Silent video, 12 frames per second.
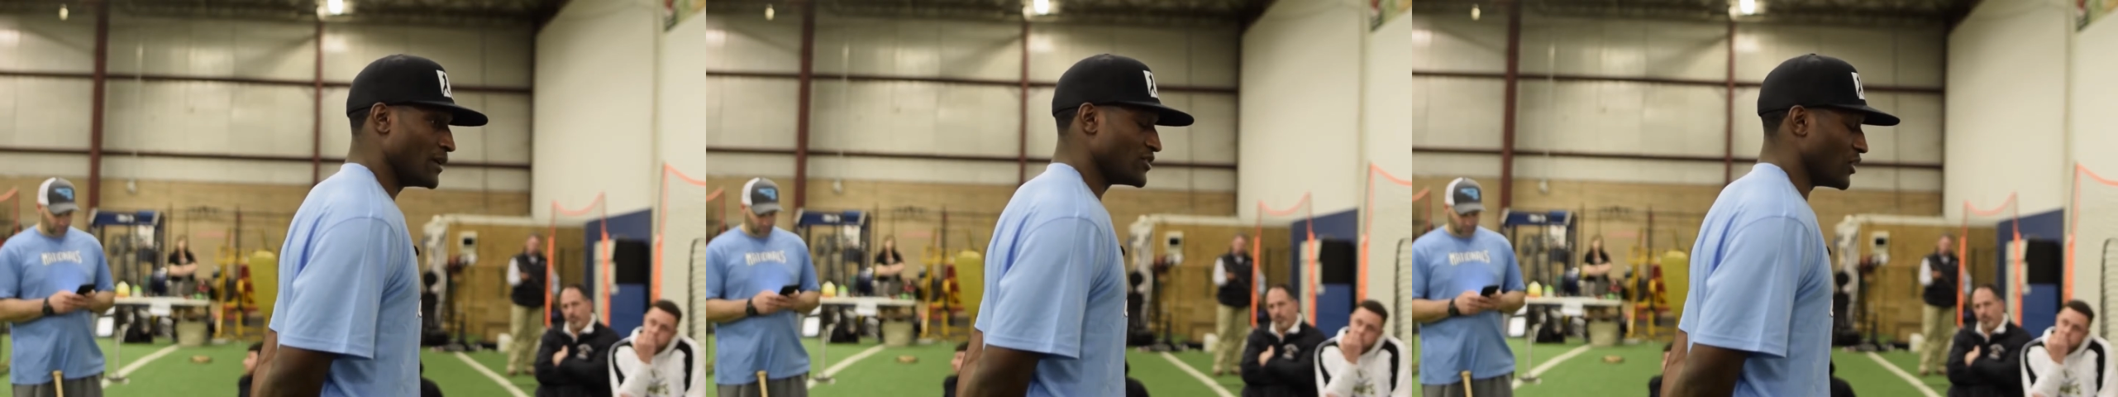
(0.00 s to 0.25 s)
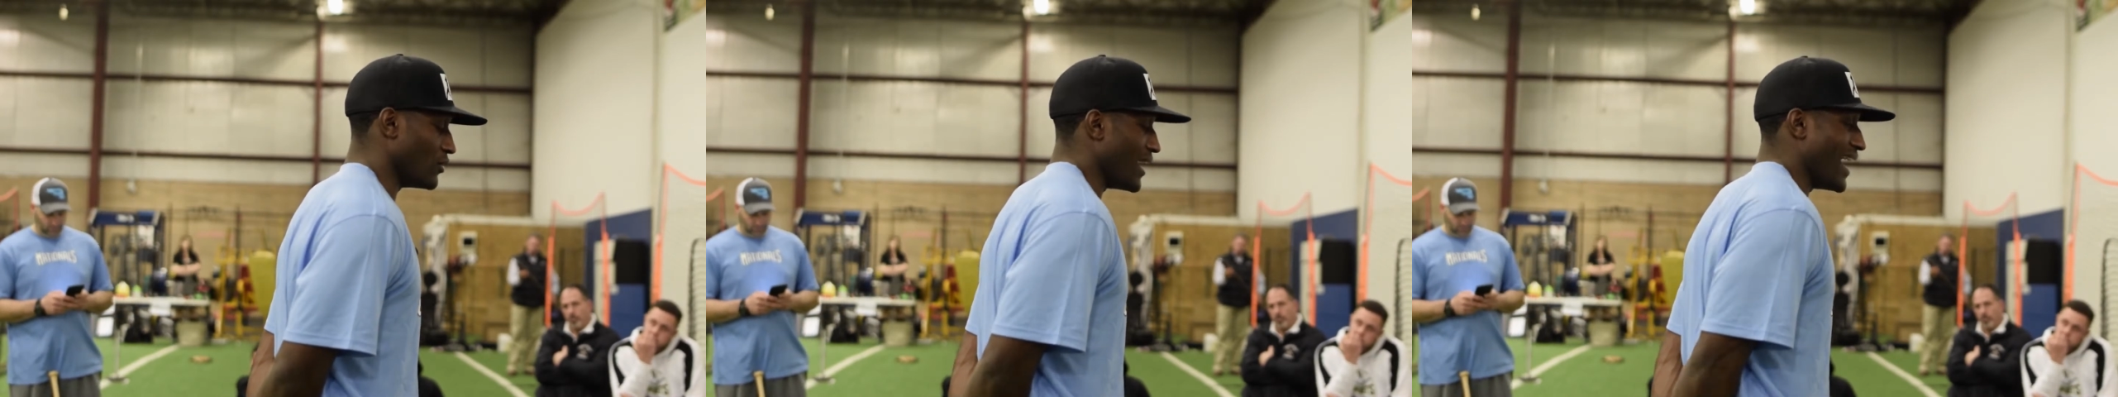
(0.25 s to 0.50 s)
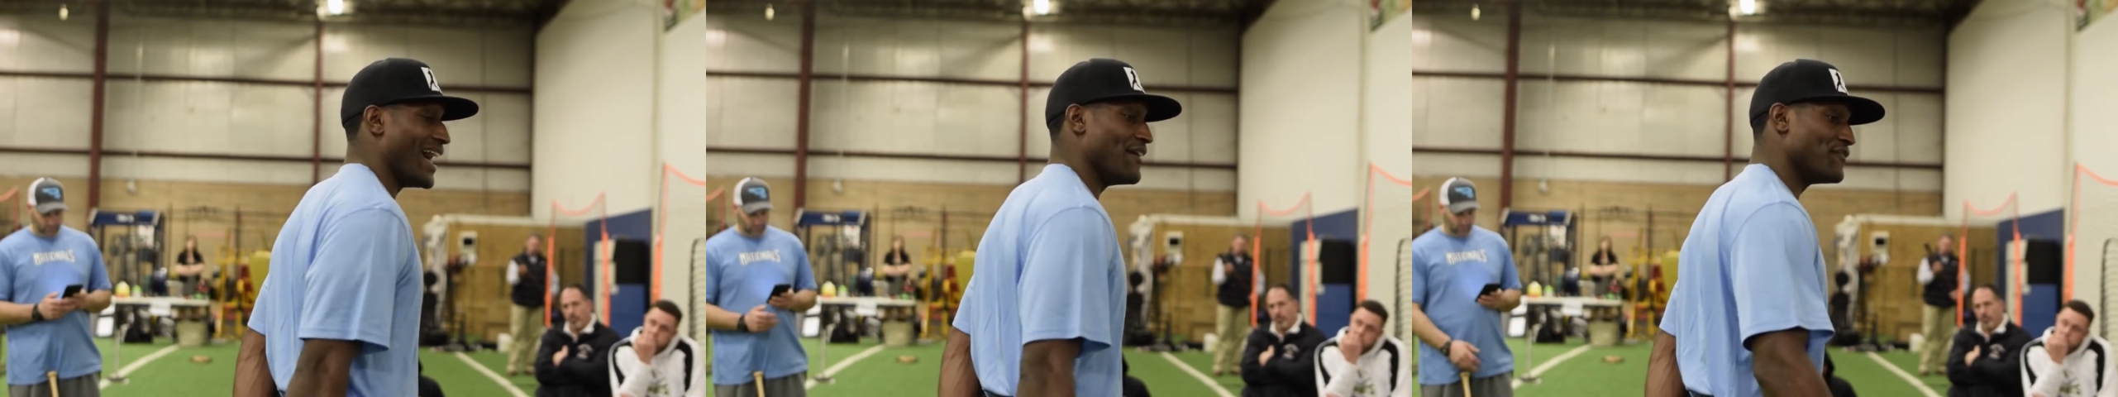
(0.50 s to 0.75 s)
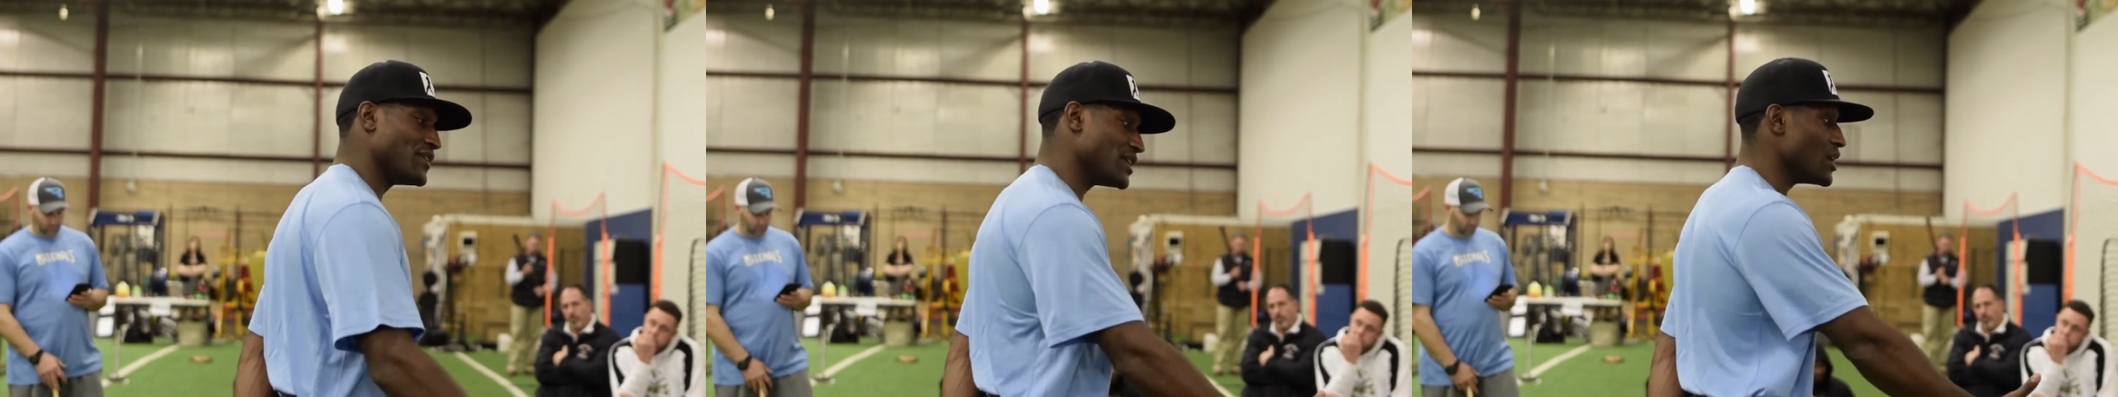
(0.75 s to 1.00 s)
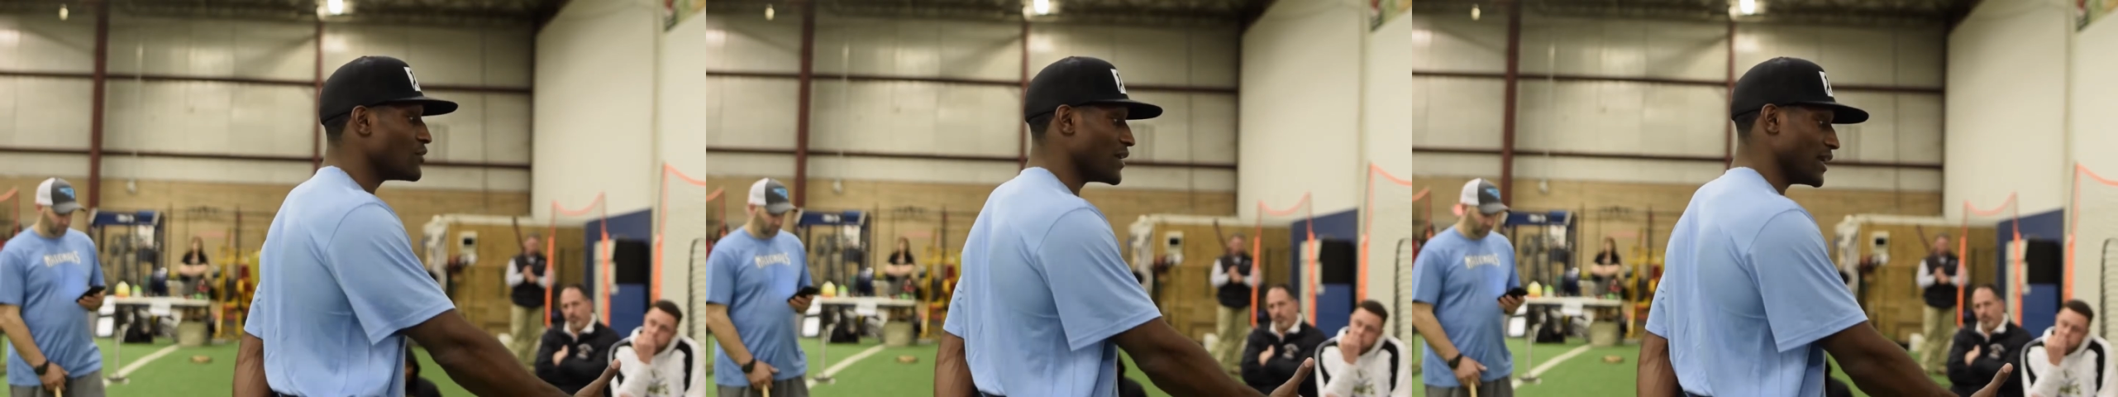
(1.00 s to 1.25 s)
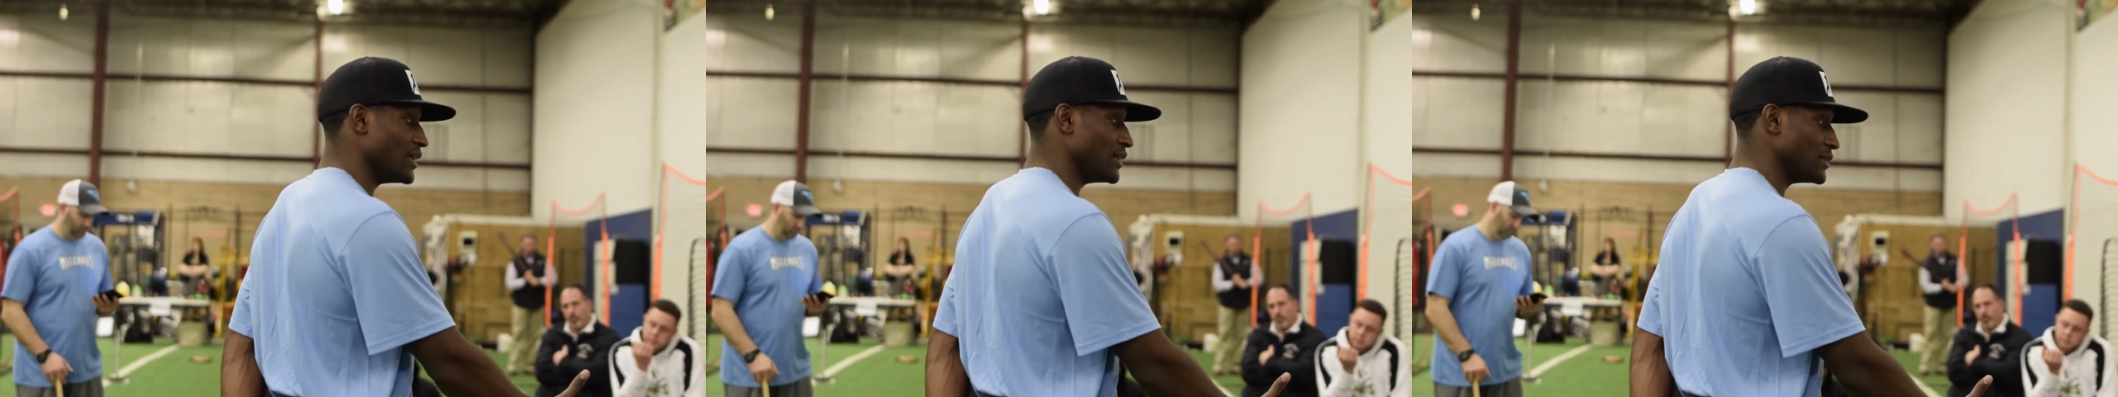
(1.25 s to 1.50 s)
So have video
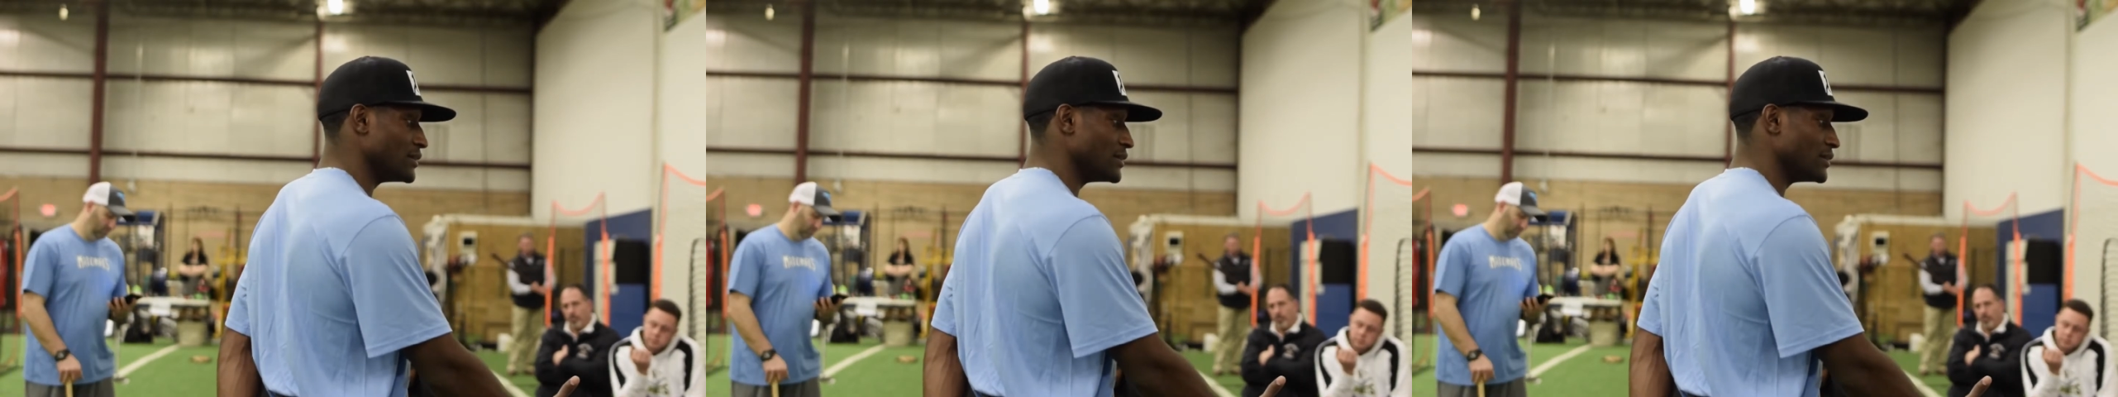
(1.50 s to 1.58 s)
ready.